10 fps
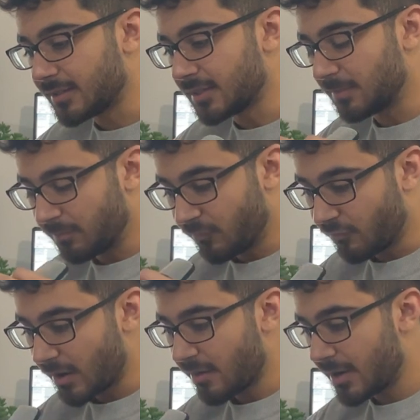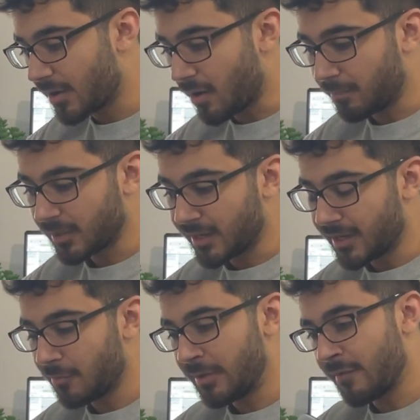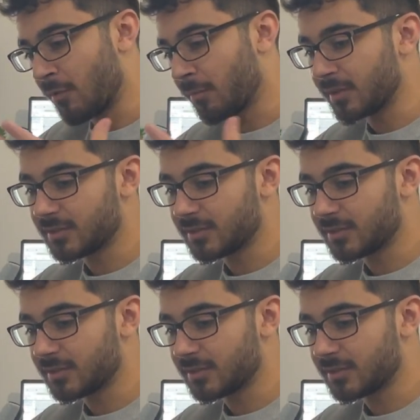is very complicated. We have on one